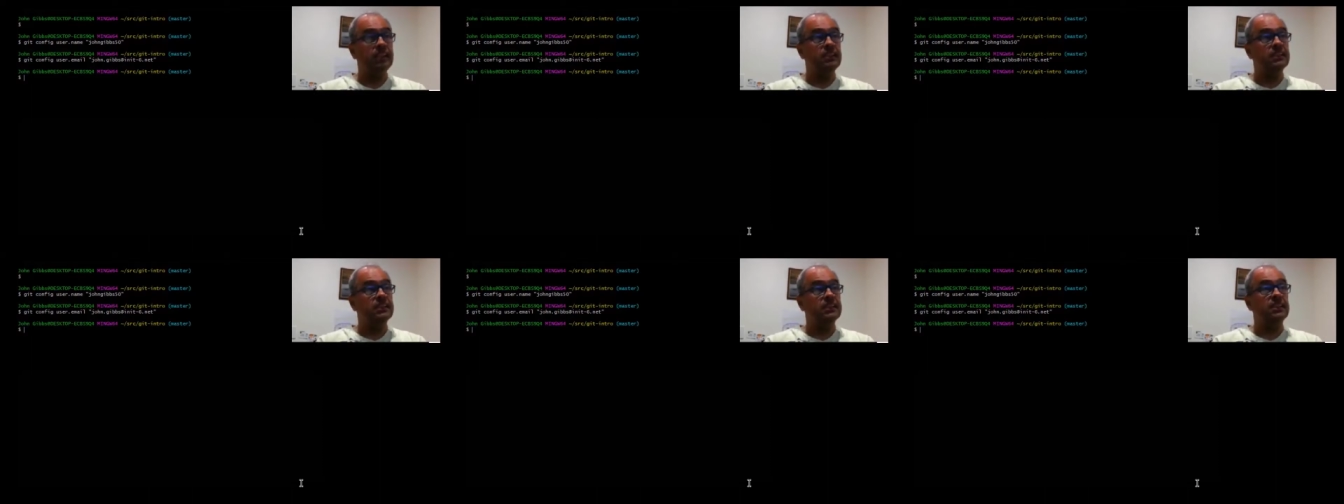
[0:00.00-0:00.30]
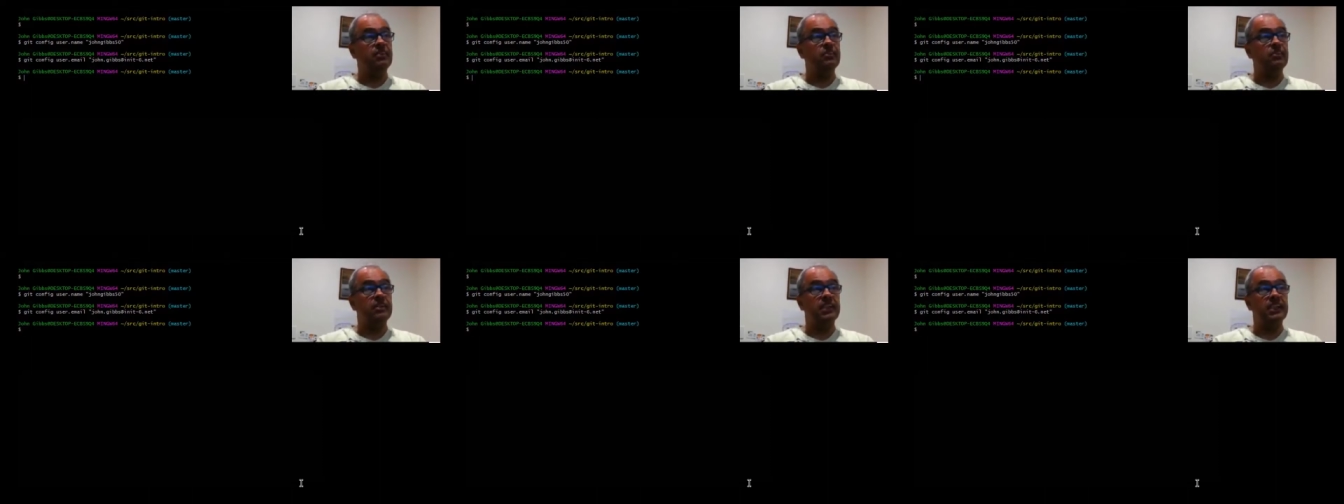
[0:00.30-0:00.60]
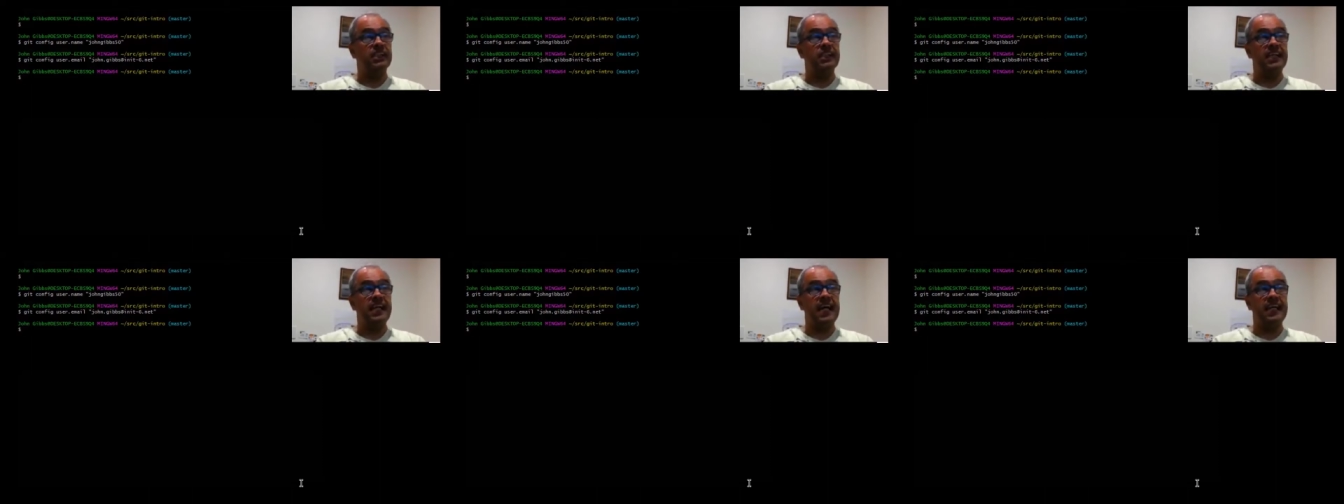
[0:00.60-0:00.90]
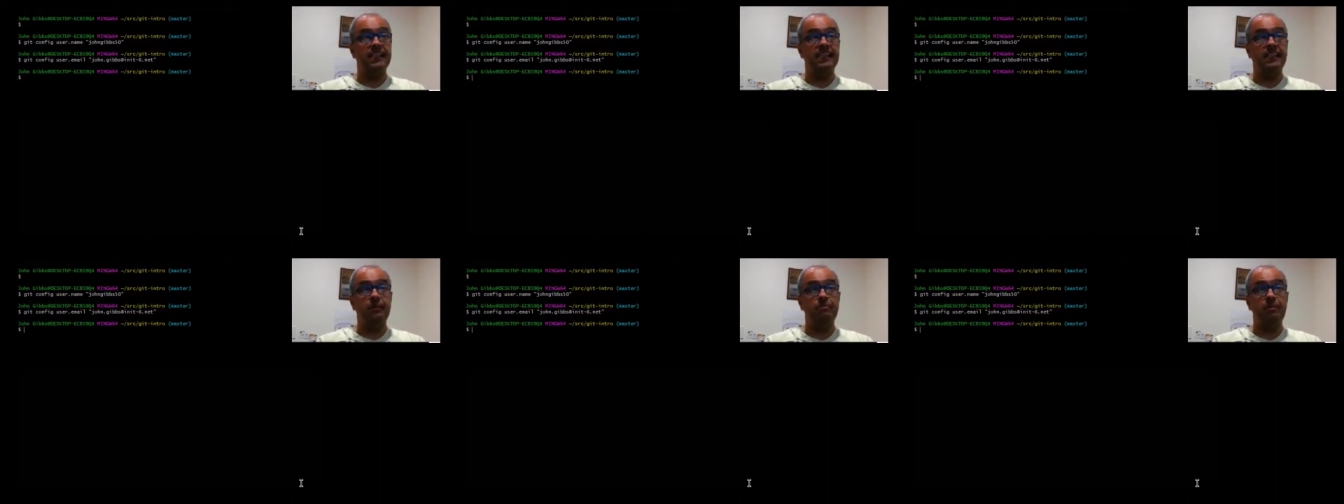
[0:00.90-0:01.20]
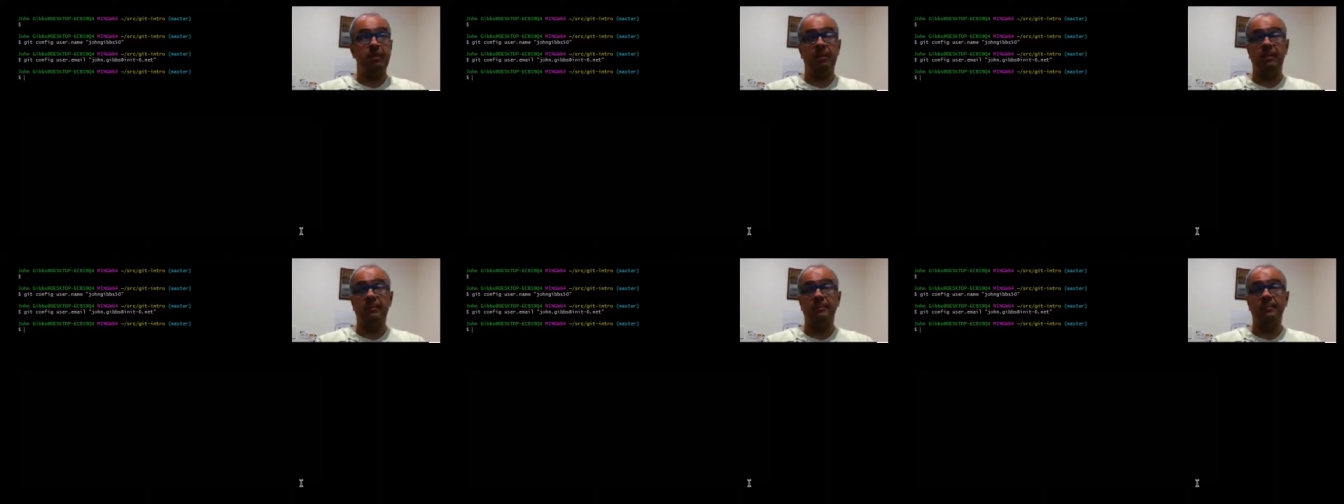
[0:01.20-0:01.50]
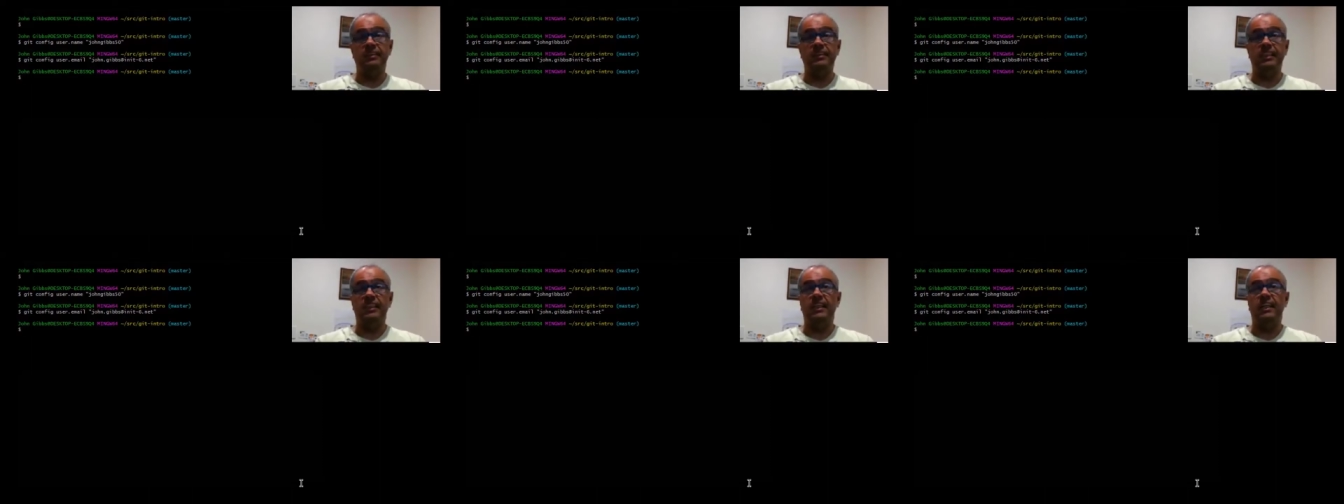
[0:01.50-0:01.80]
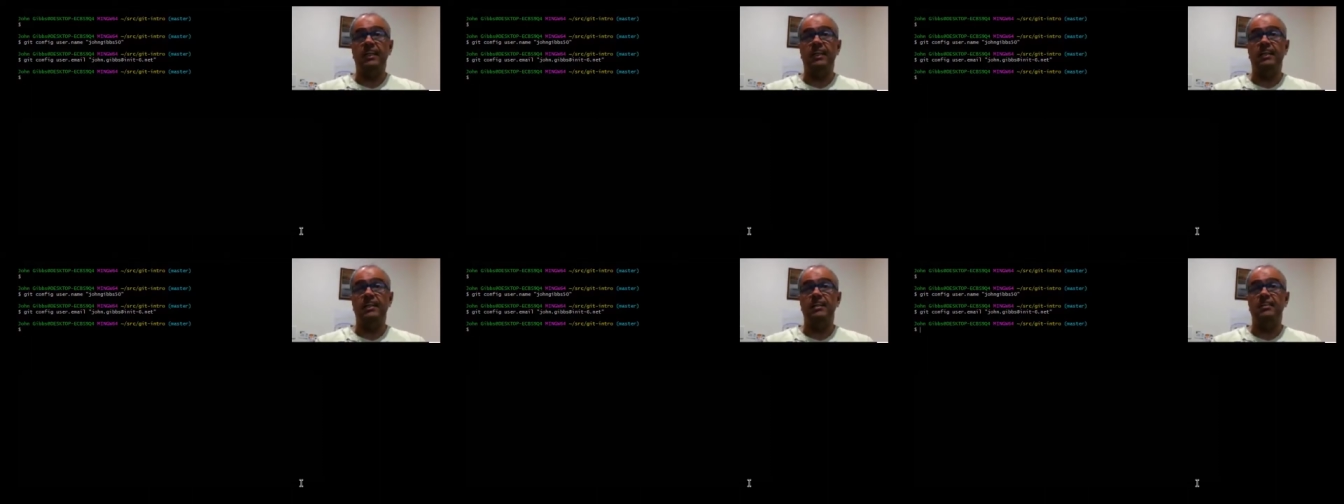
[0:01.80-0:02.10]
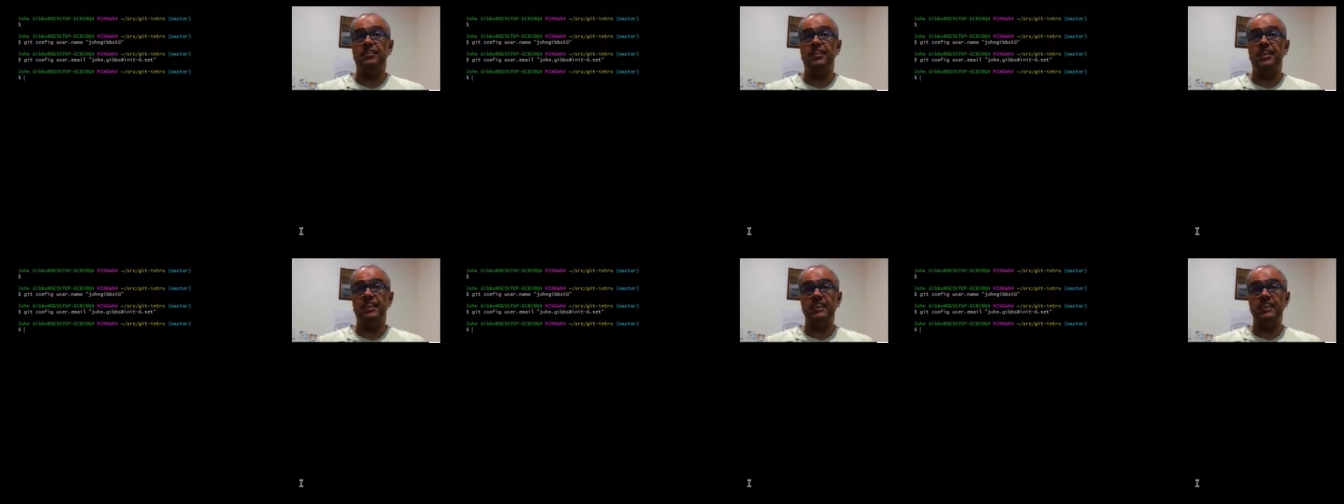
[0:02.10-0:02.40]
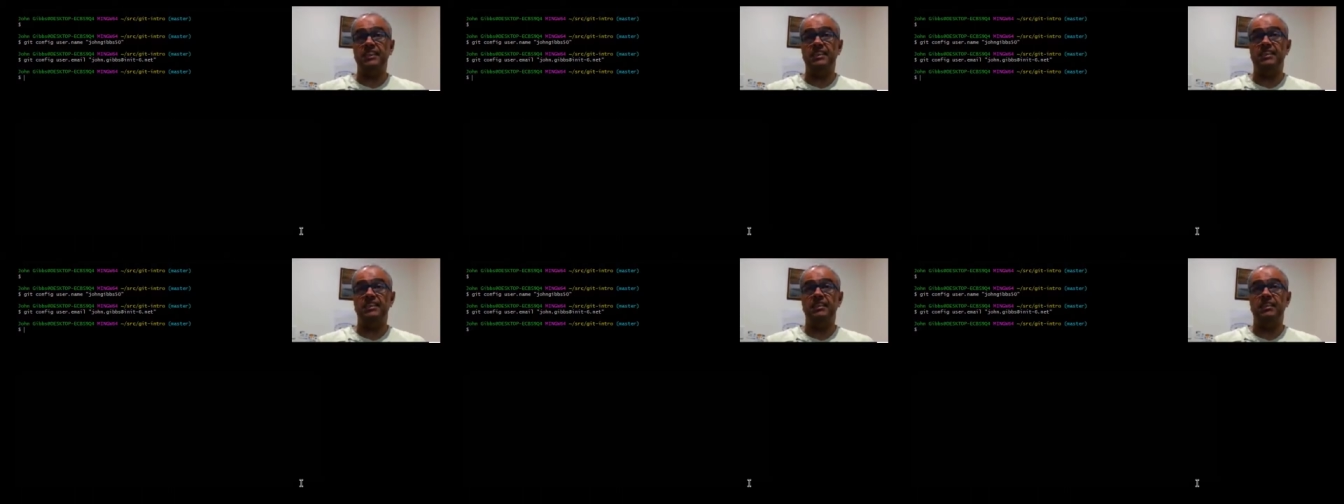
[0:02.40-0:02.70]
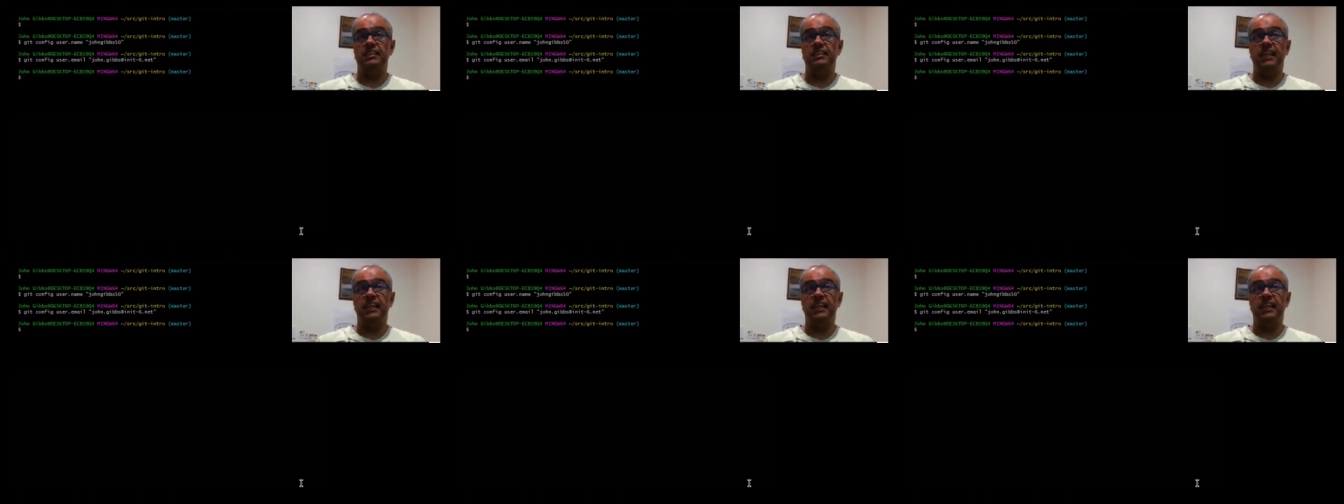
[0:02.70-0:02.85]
So the Git Add Command, this